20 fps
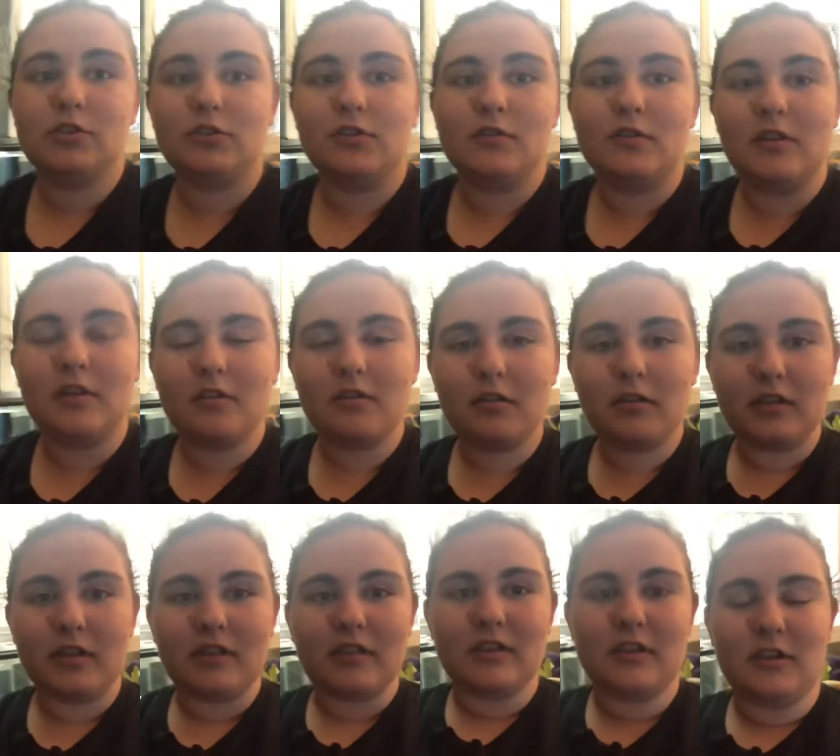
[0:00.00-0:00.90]
another
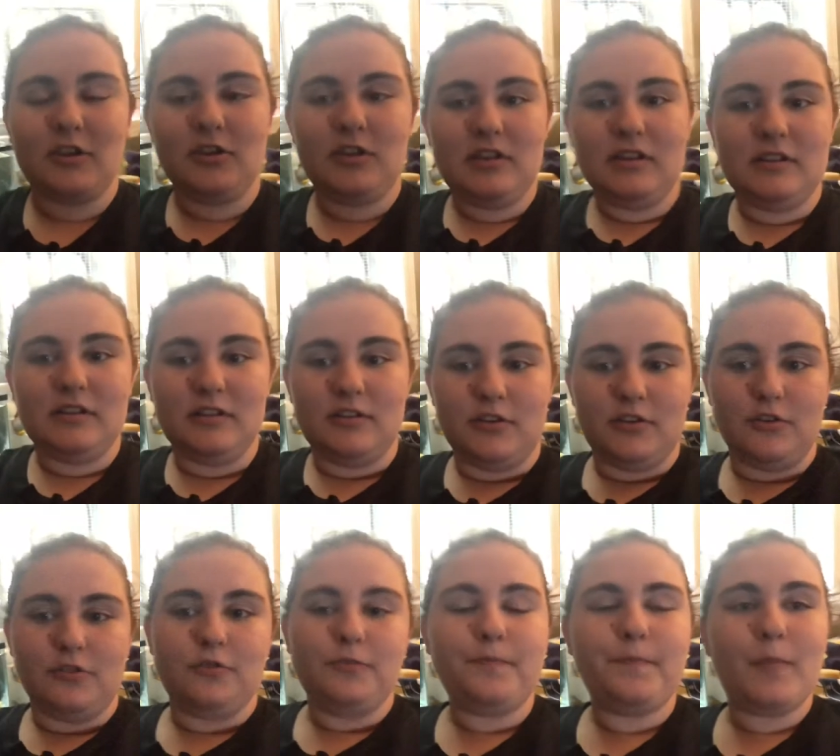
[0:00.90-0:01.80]
thing that you need to
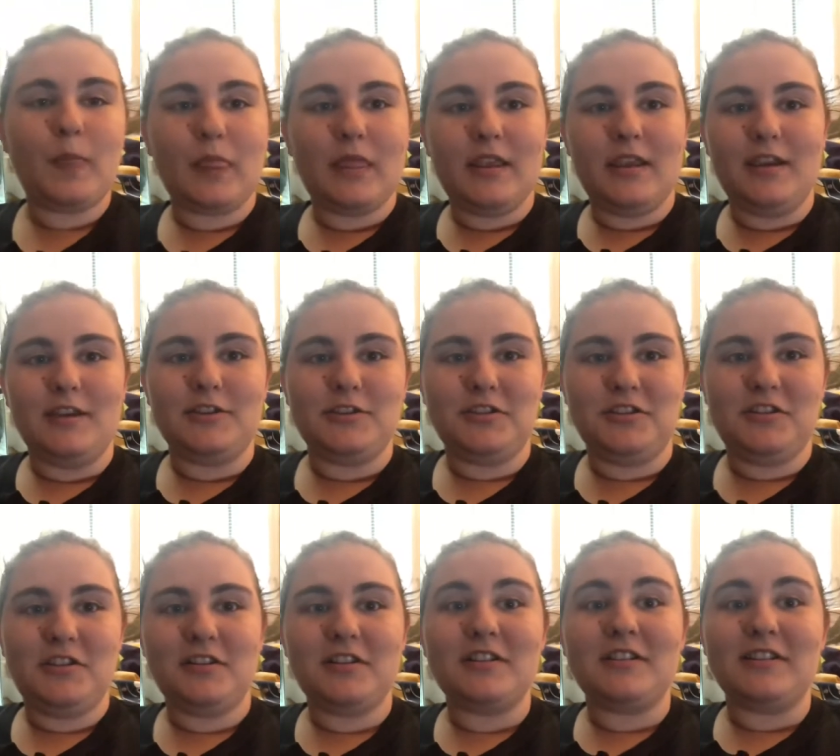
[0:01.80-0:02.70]
do is you
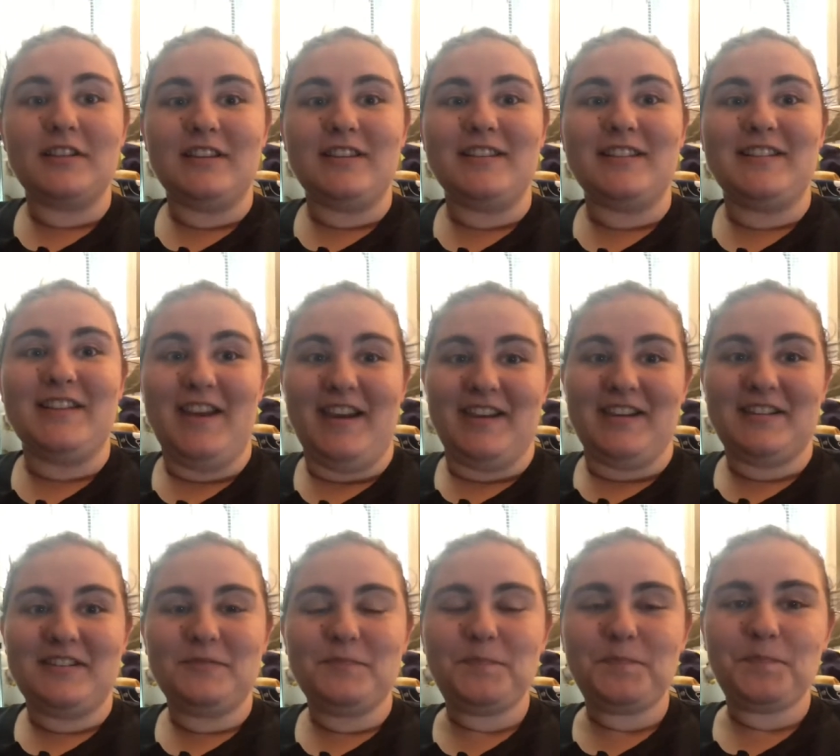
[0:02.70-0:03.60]
need to clean the
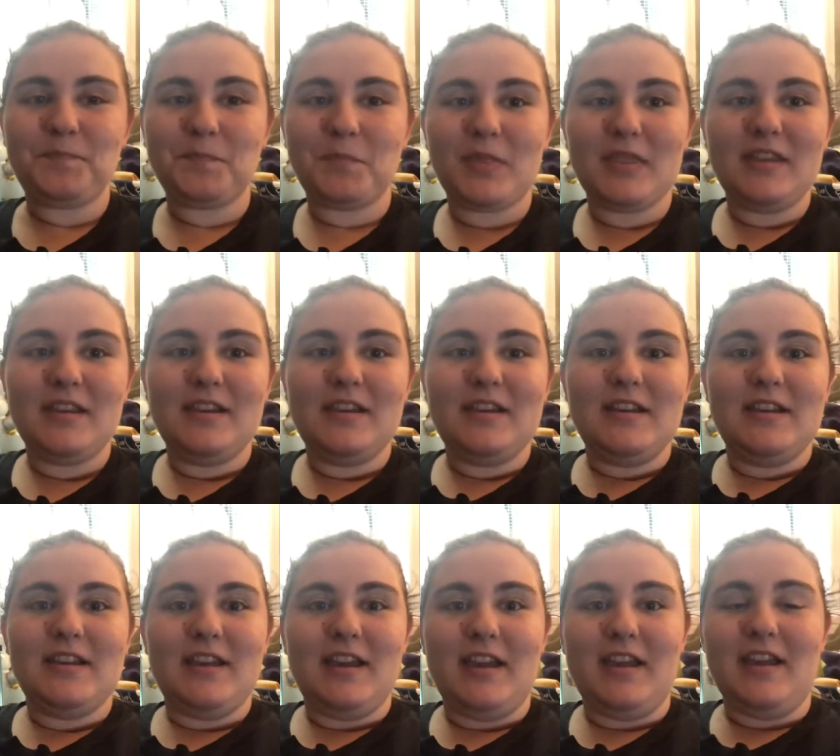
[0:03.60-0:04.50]
tank.
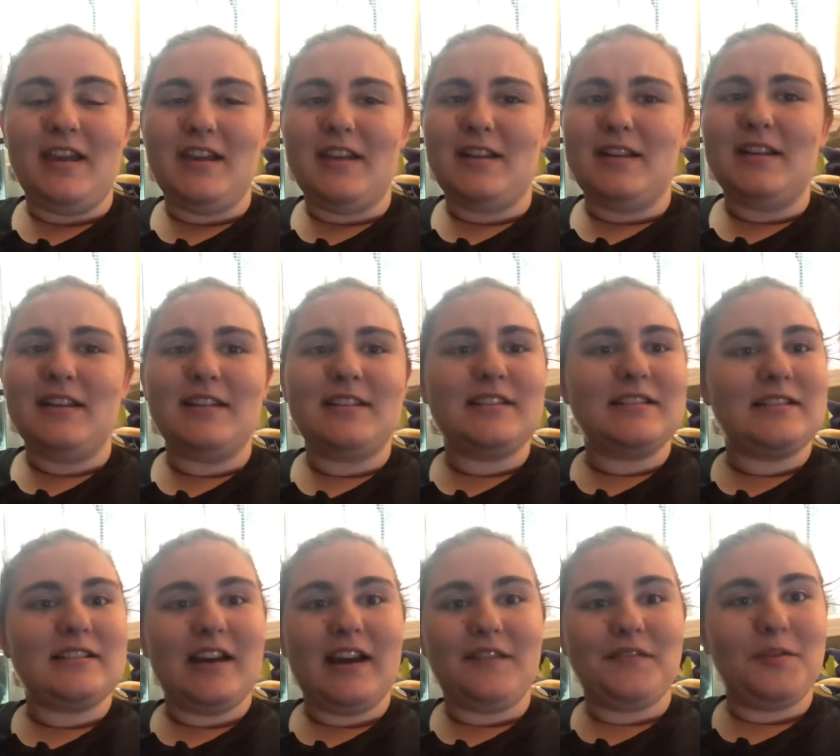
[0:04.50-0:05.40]
And it
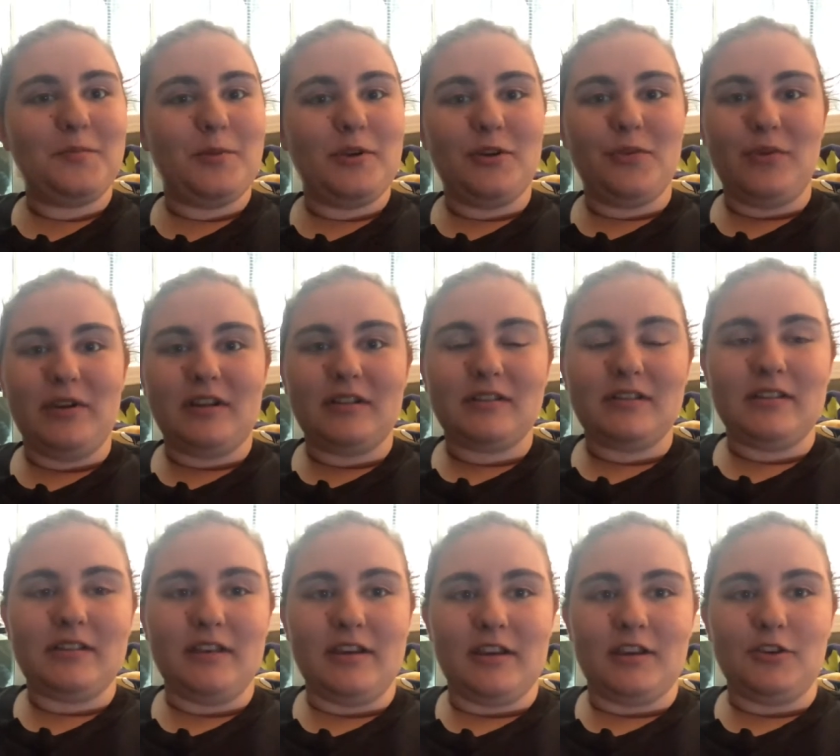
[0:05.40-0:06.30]
doesn't have to be a weekly
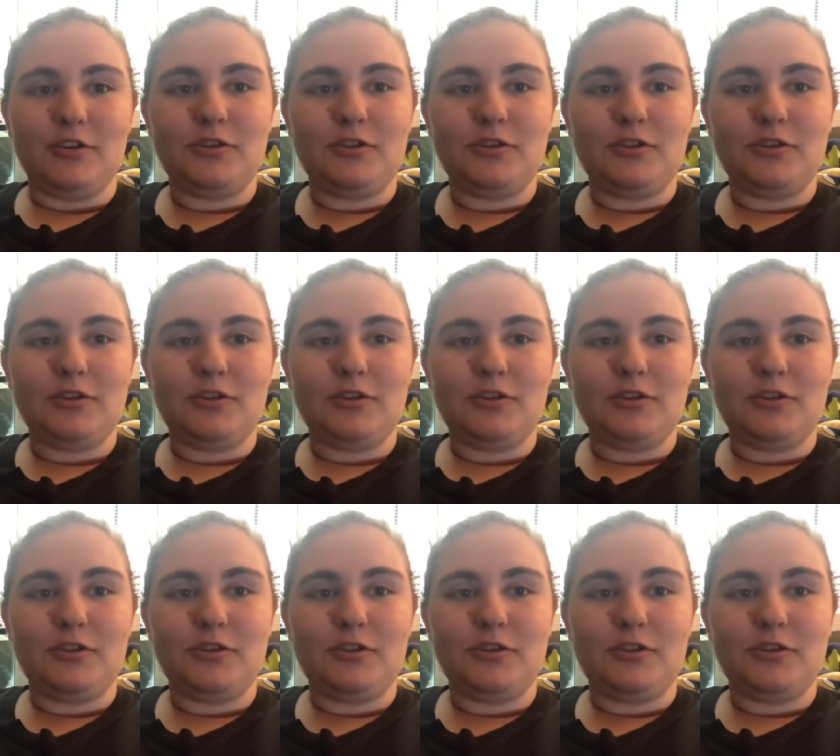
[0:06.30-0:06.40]
thing. You should